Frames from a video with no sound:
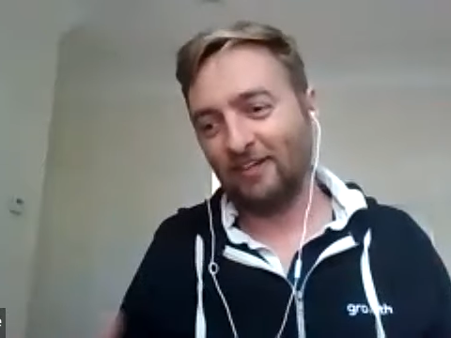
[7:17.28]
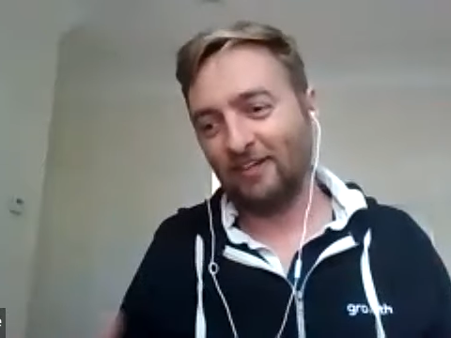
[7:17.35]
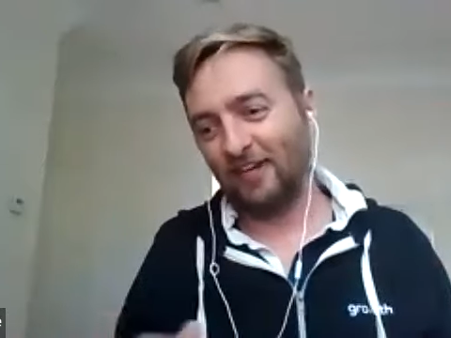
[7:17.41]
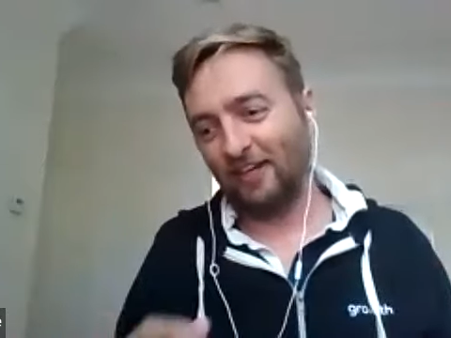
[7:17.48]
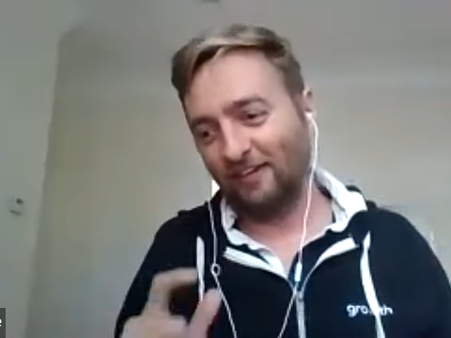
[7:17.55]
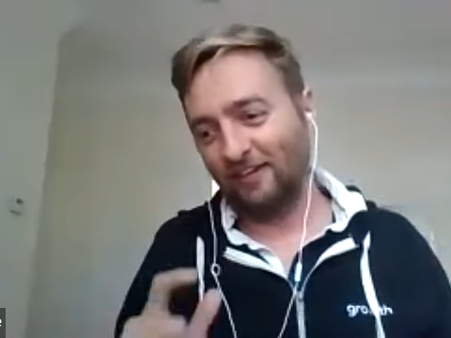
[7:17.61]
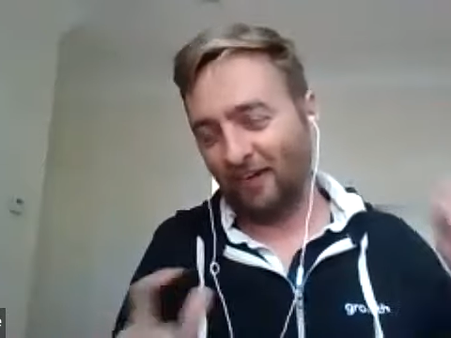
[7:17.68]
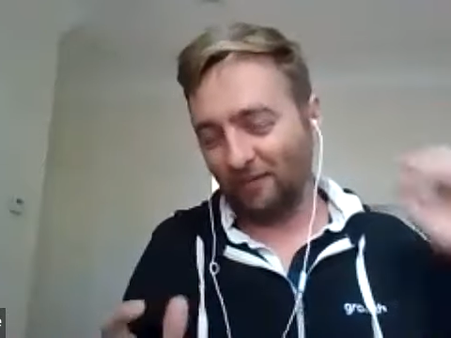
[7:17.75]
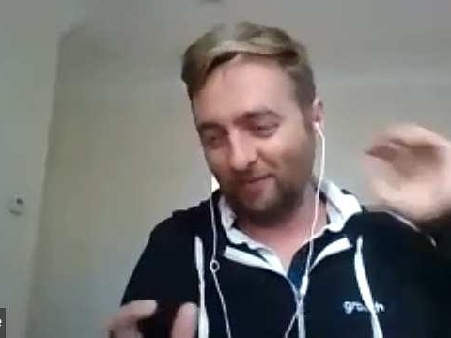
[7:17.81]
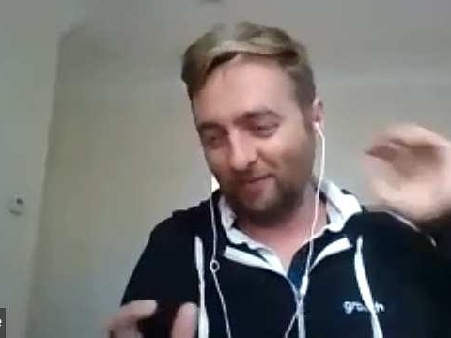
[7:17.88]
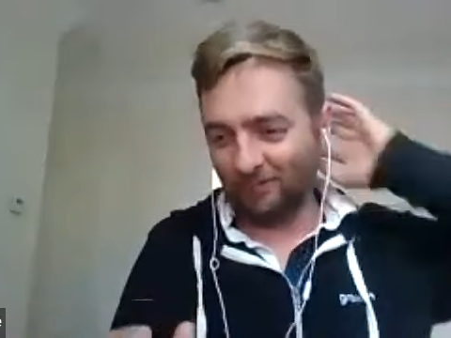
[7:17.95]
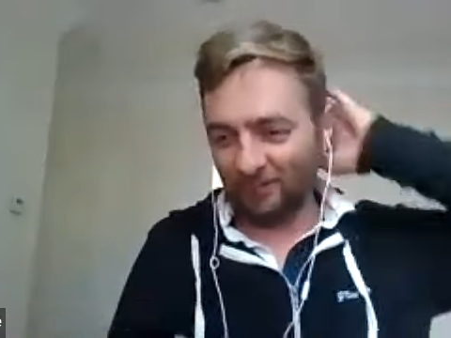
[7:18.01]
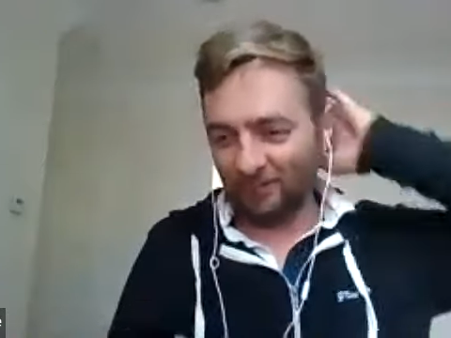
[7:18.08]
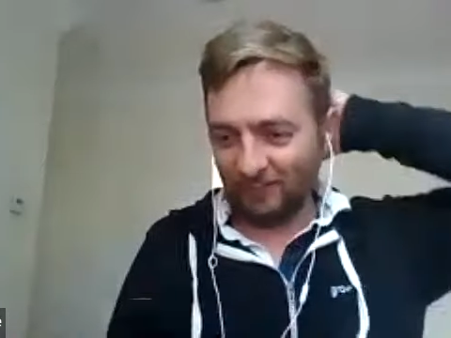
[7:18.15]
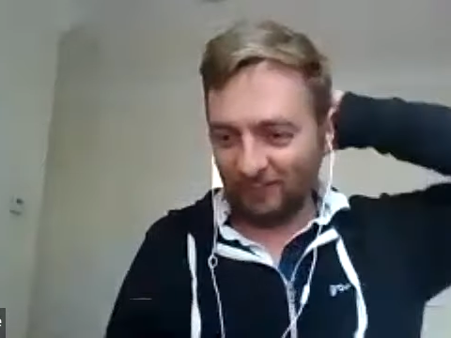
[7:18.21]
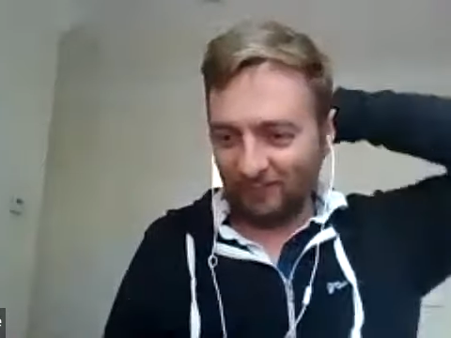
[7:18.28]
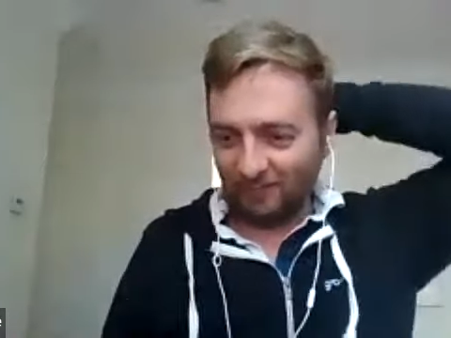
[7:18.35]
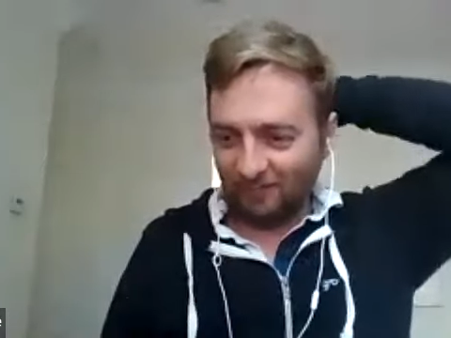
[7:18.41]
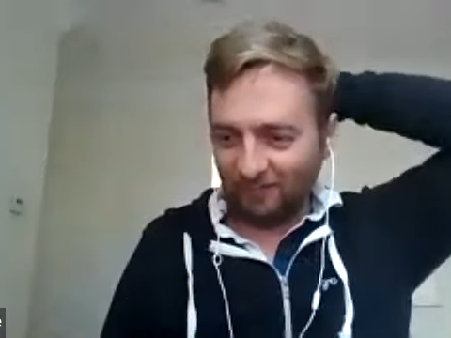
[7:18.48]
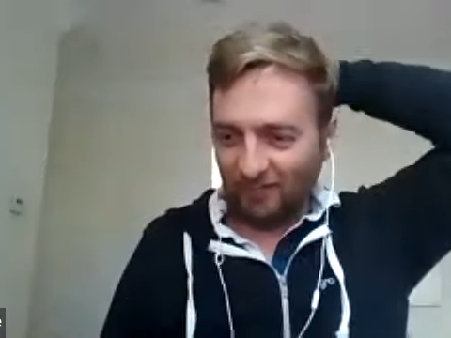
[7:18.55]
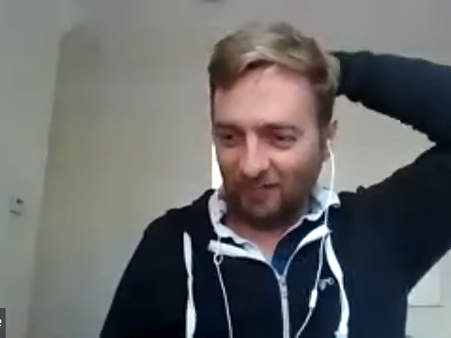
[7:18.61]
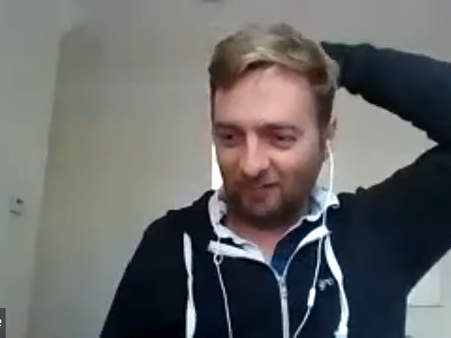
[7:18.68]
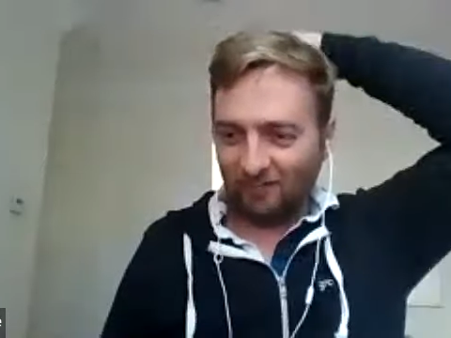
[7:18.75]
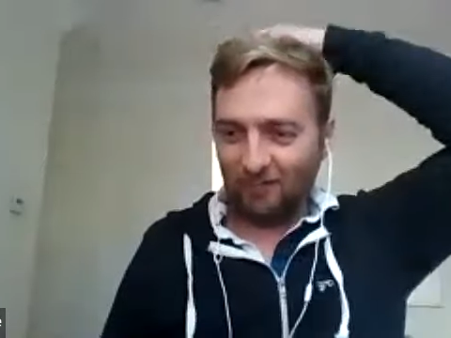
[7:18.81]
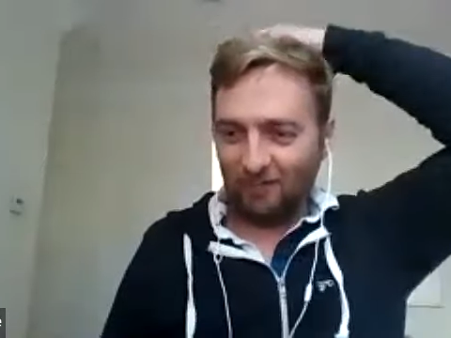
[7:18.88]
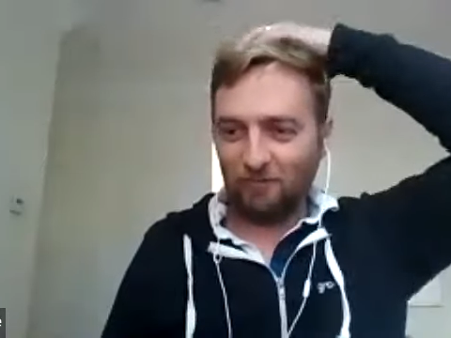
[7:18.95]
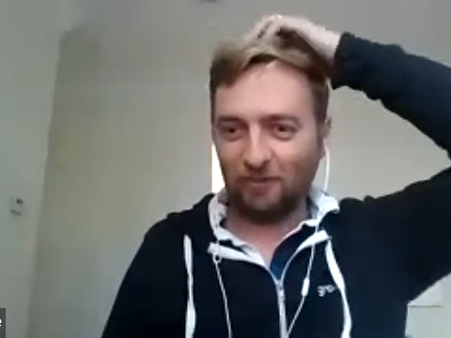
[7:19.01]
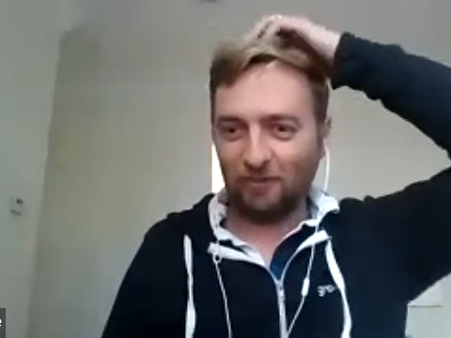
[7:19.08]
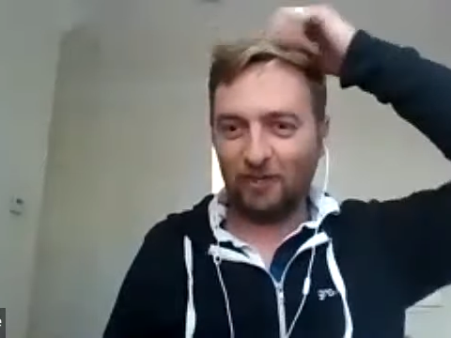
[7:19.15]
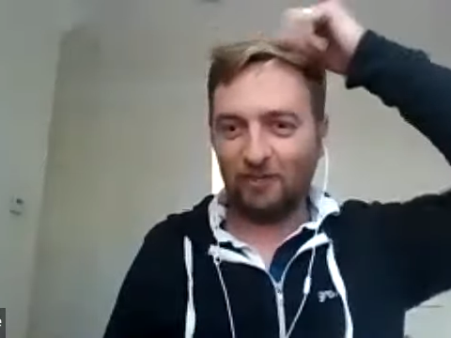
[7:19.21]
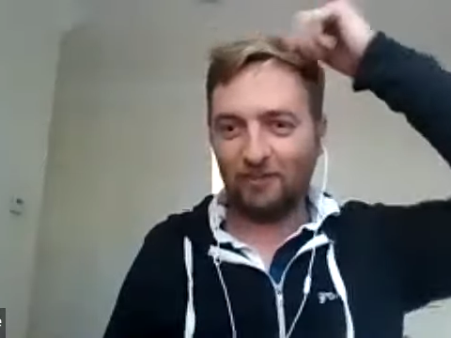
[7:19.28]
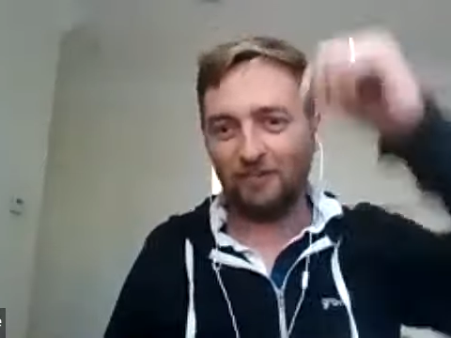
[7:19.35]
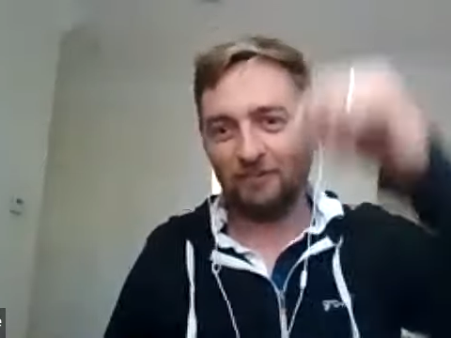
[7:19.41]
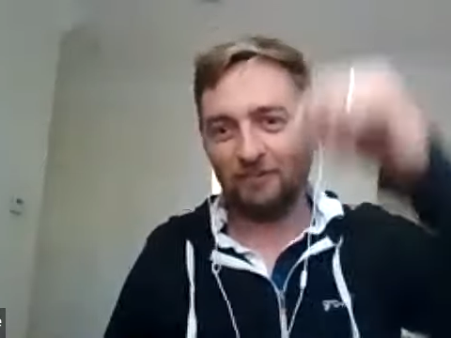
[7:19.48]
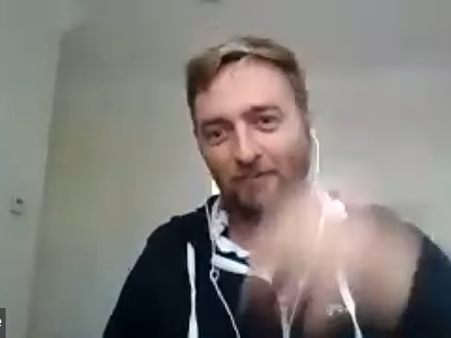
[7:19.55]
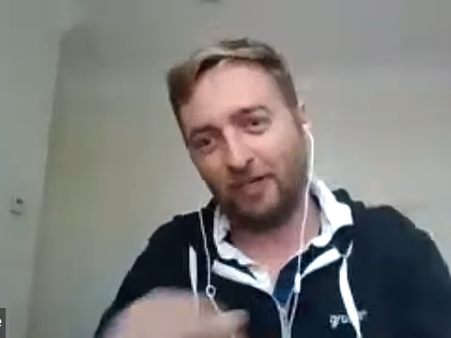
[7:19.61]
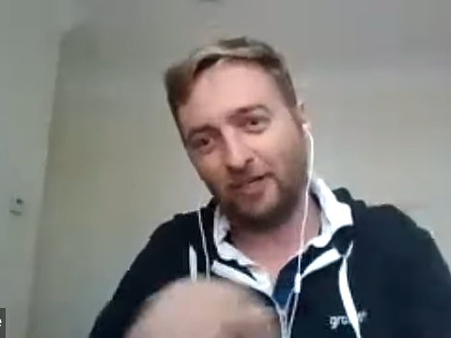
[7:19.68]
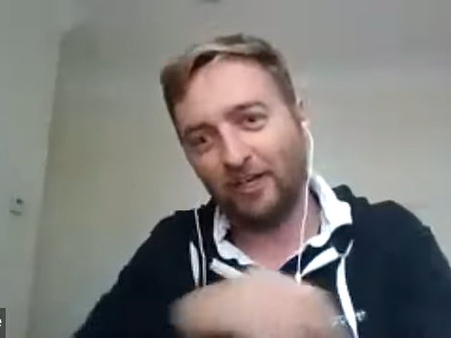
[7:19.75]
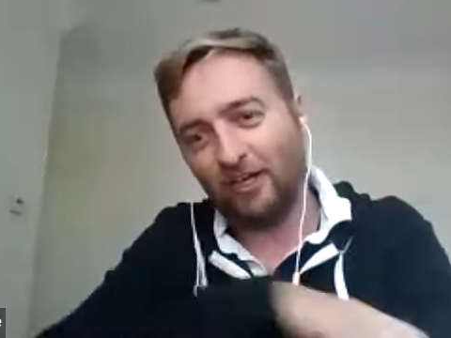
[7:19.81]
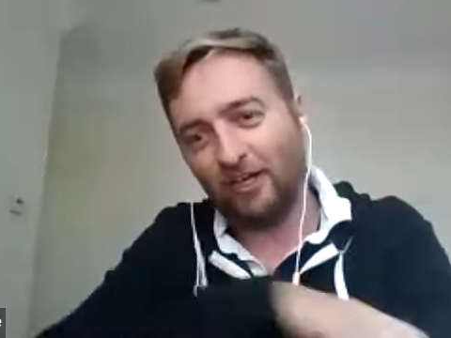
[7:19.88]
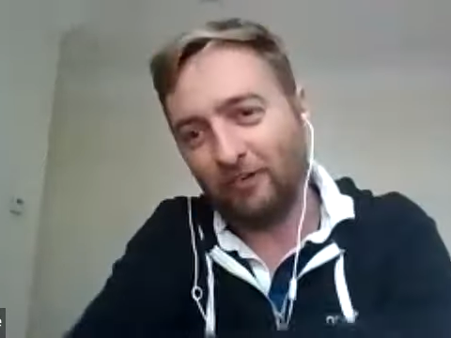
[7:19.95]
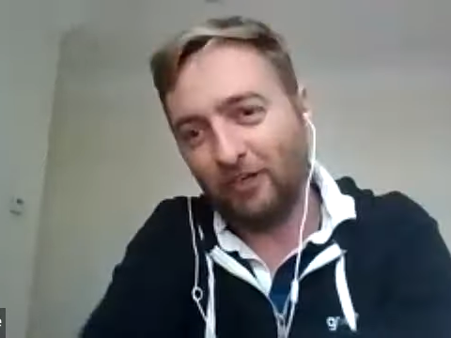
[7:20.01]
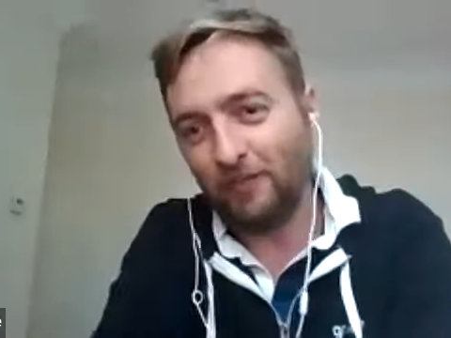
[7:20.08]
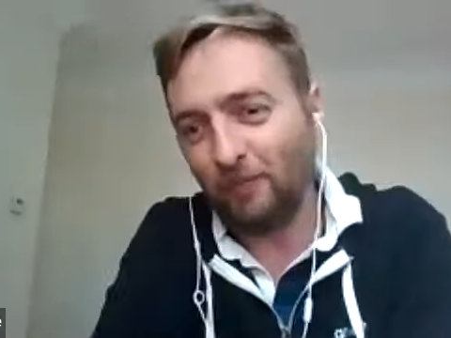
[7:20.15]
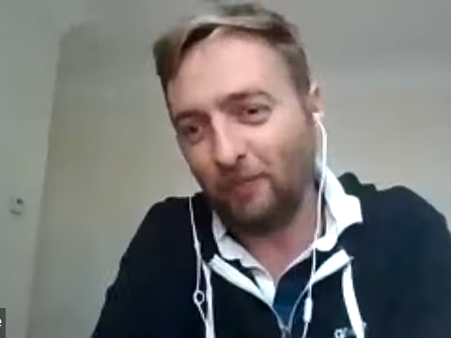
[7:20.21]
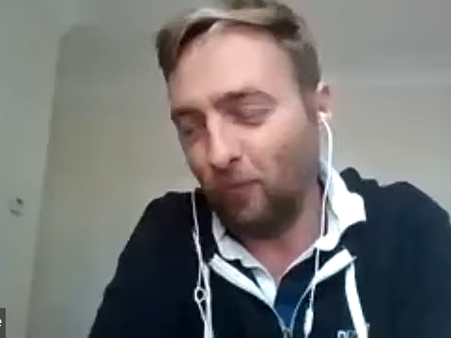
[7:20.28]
And I'm using these kind of two phrases right now, right?